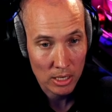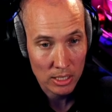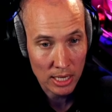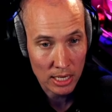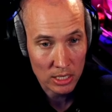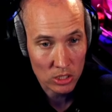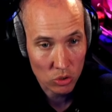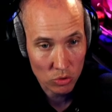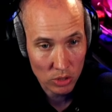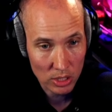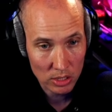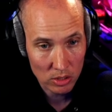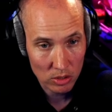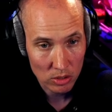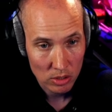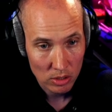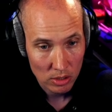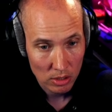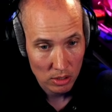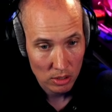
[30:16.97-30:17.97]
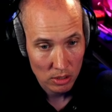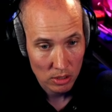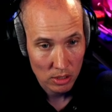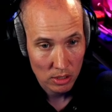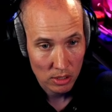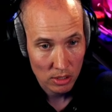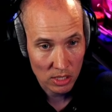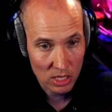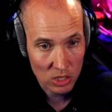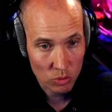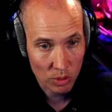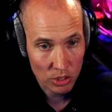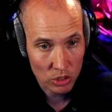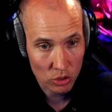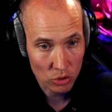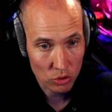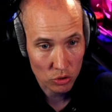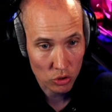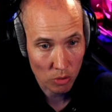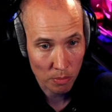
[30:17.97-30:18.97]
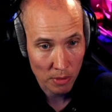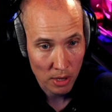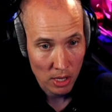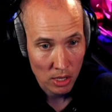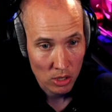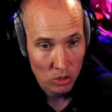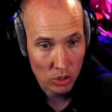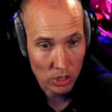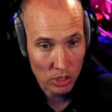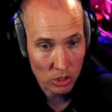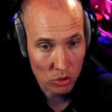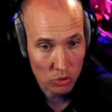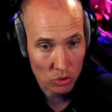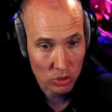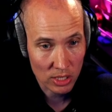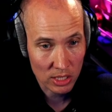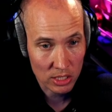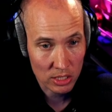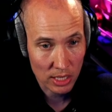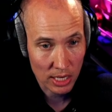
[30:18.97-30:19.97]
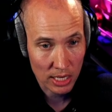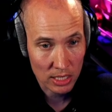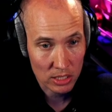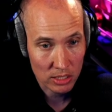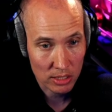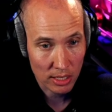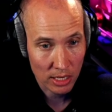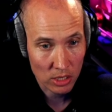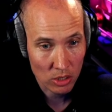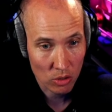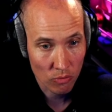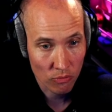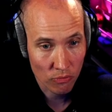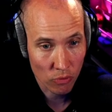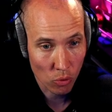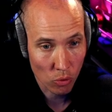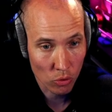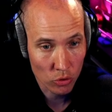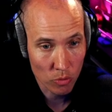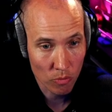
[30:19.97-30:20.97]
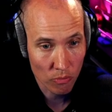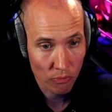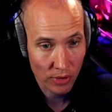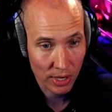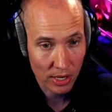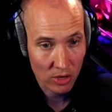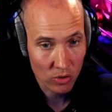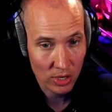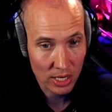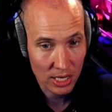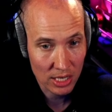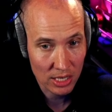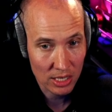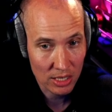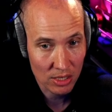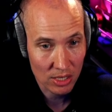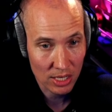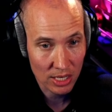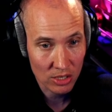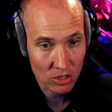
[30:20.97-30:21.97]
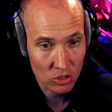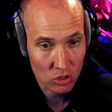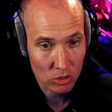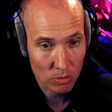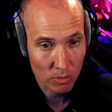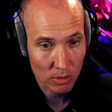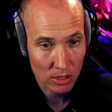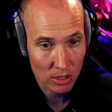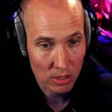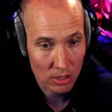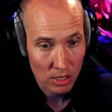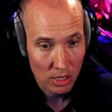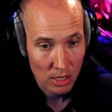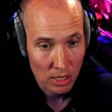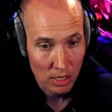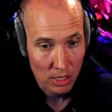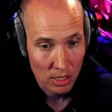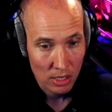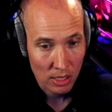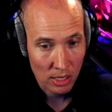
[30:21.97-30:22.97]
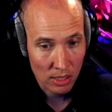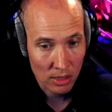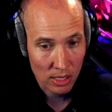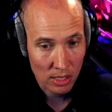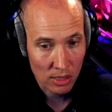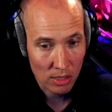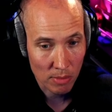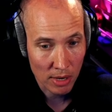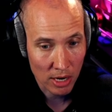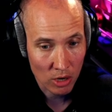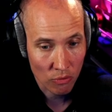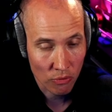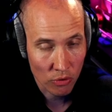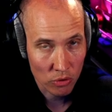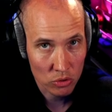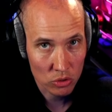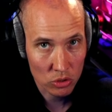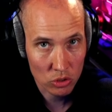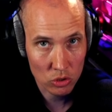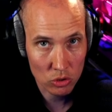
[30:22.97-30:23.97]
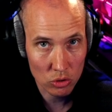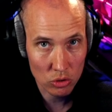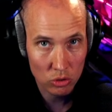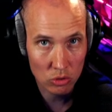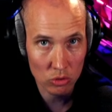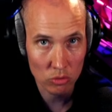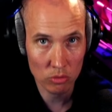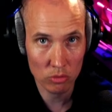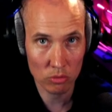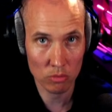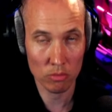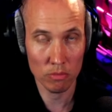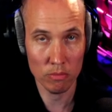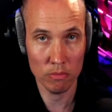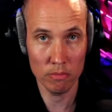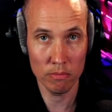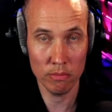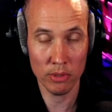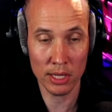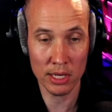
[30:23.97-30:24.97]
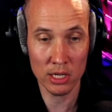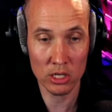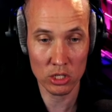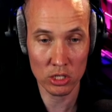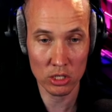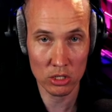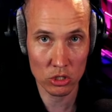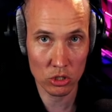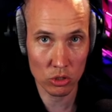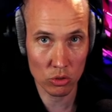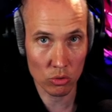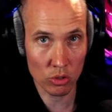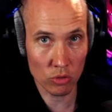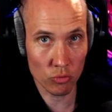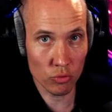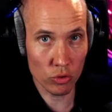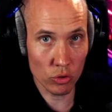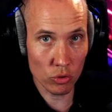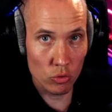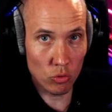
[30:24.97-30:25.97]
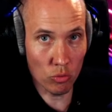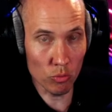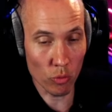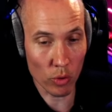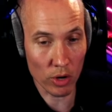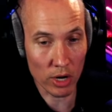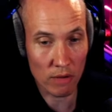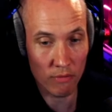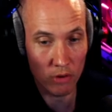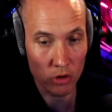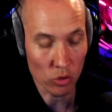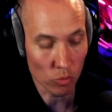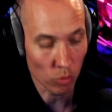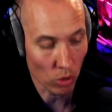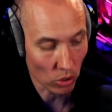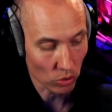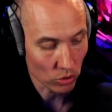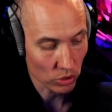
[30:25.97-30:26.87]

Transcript: So this was on the top. You can use this as like a volume fader in the instrument, and then the microphones to blend it into the room wherever you want